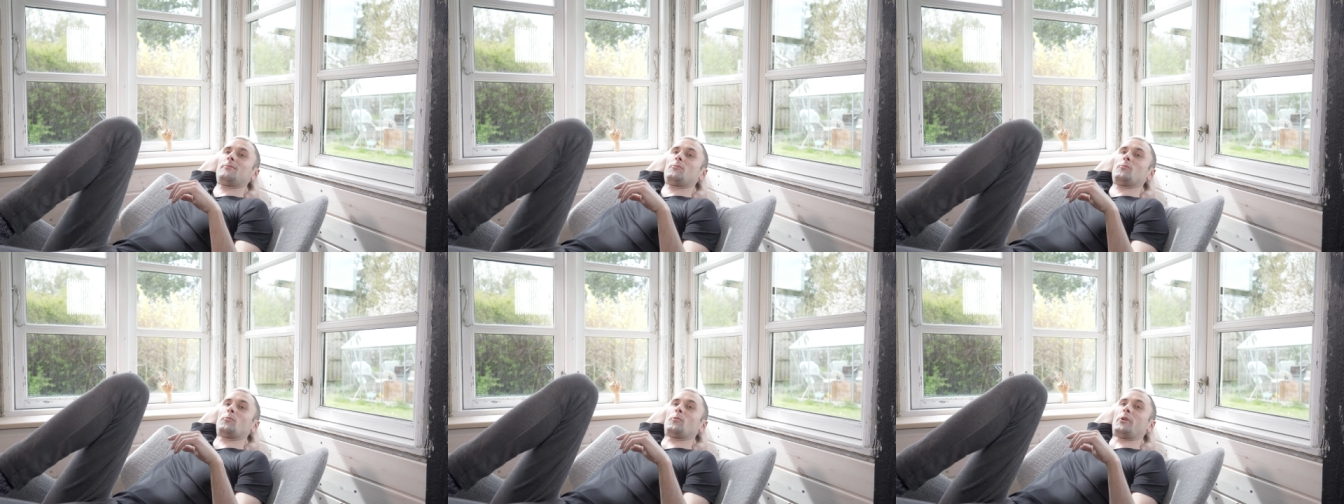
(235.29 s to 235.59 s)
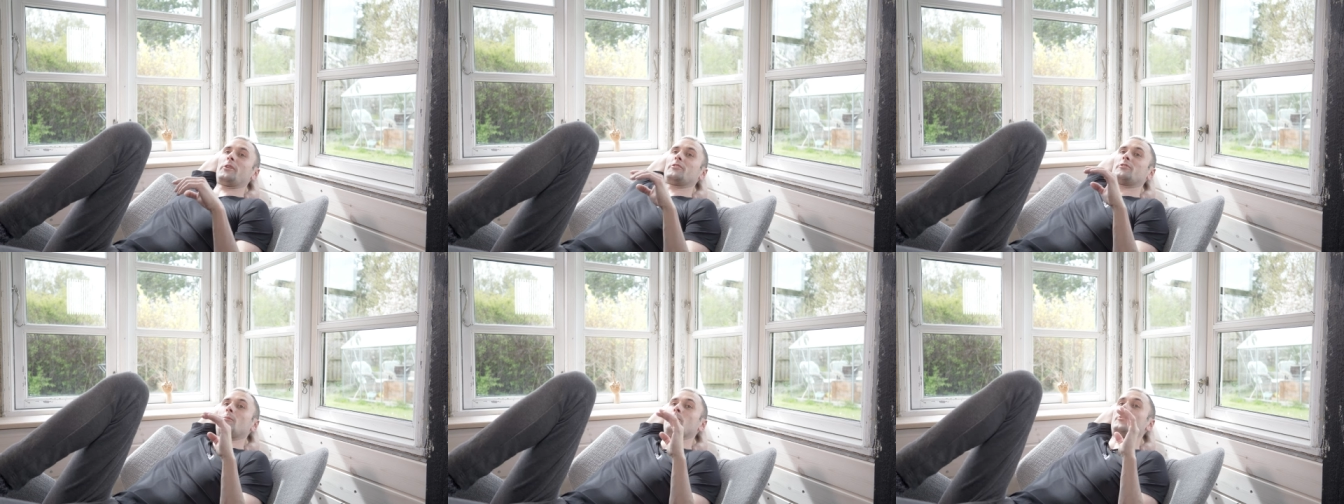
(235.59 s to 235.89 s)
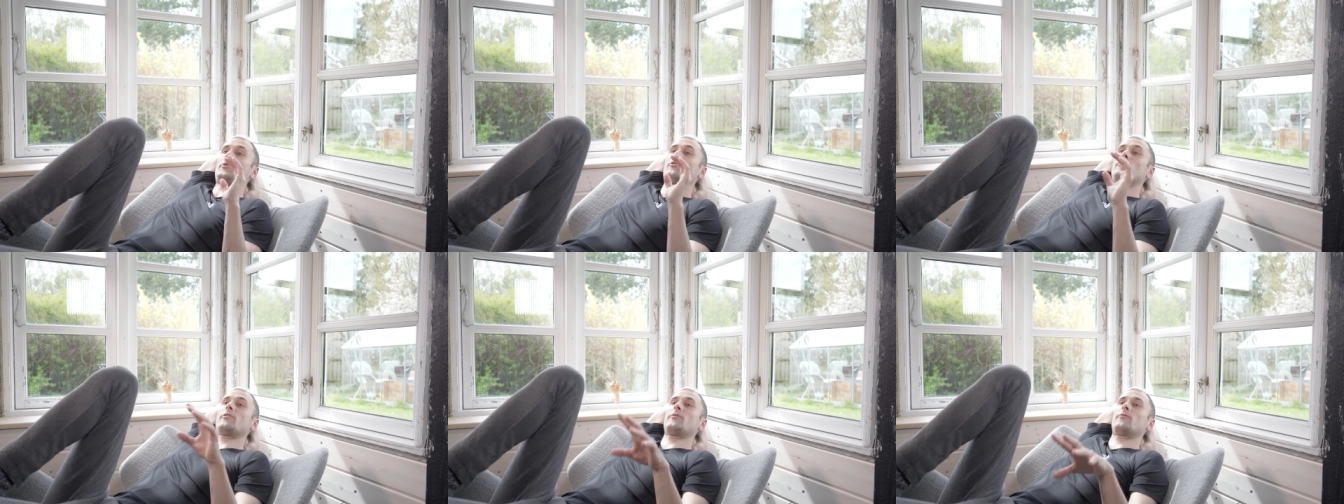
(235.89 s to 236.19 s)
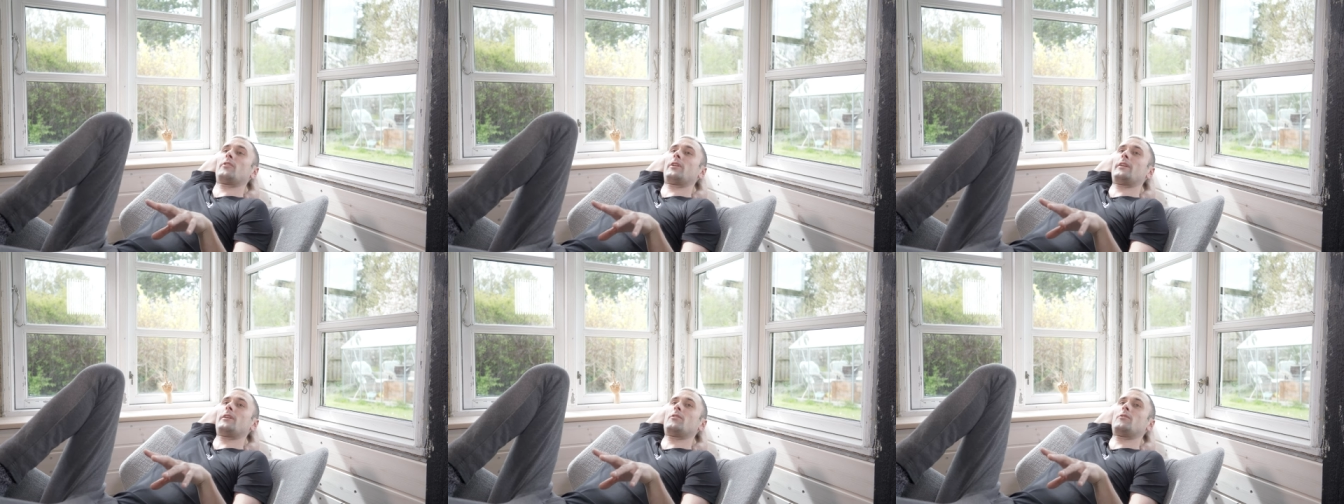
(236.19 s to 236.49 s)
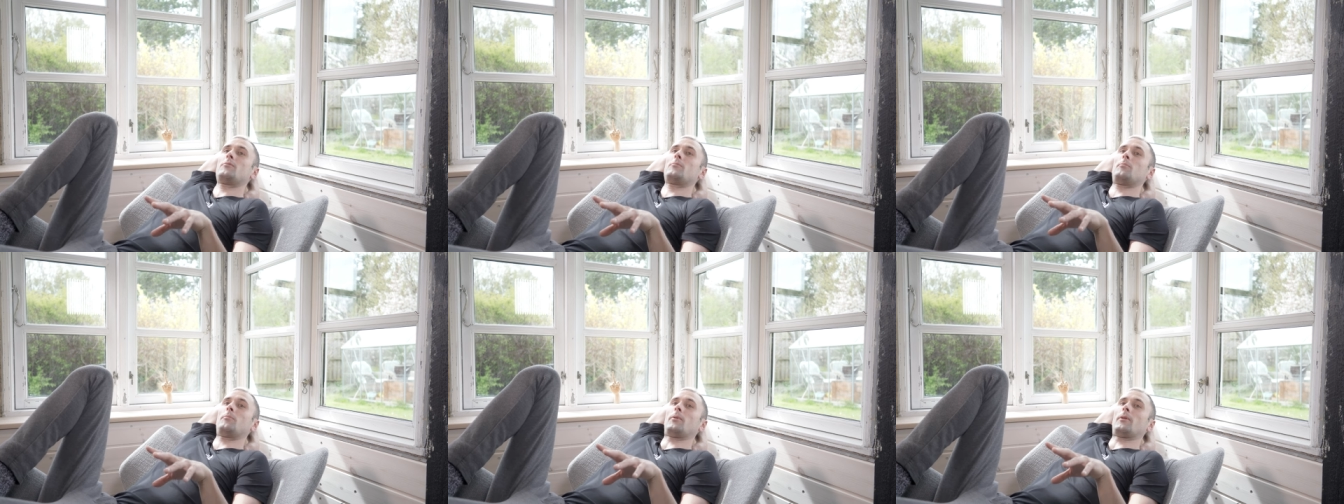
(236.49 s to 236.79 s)
where it's a music
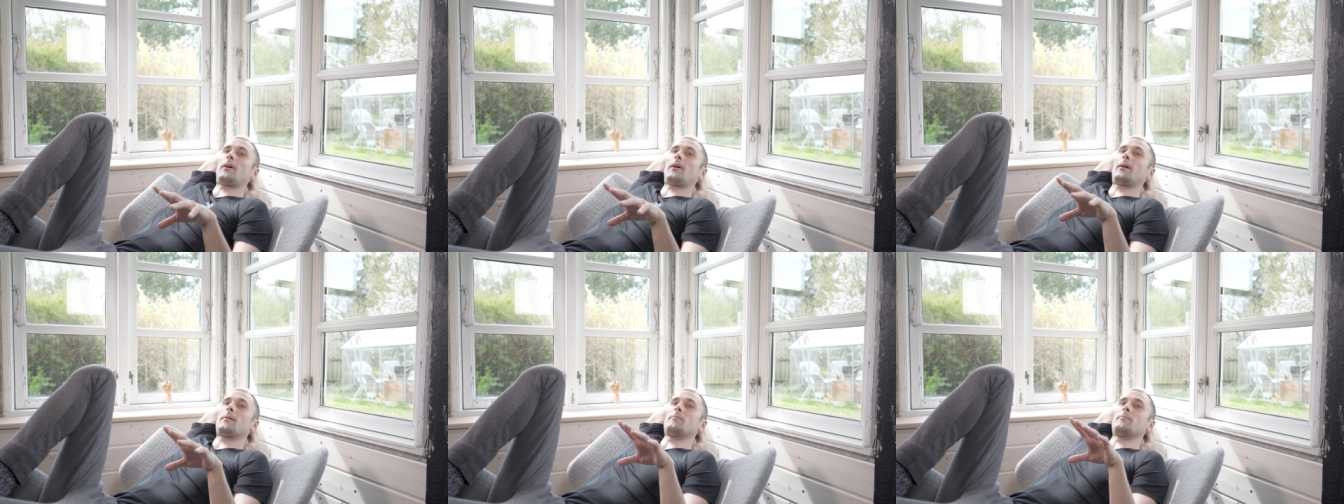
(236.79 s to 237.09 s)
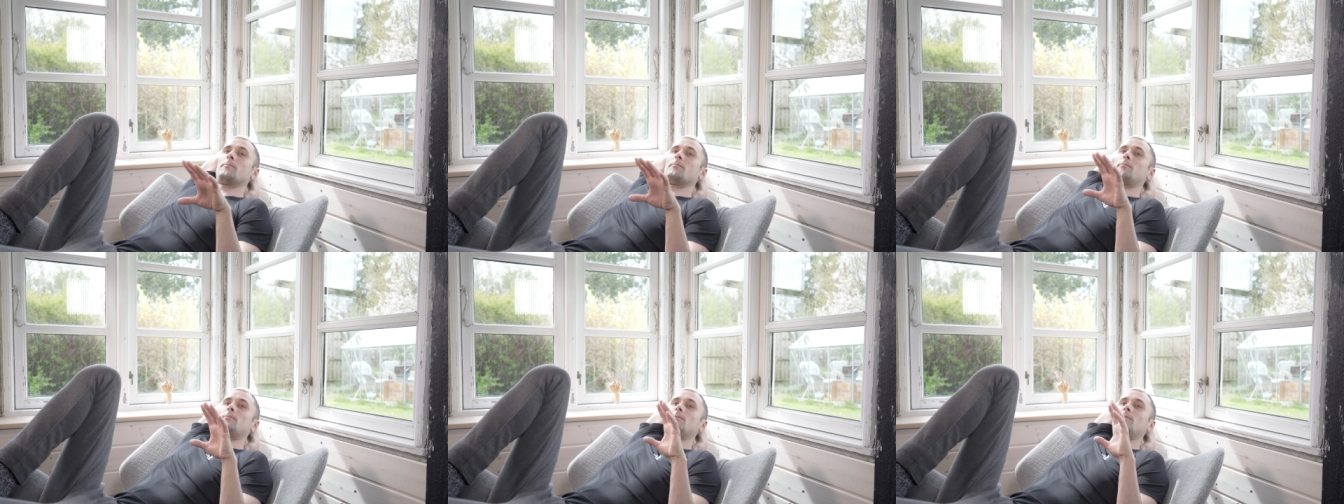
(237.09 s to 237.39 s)
video, but I'm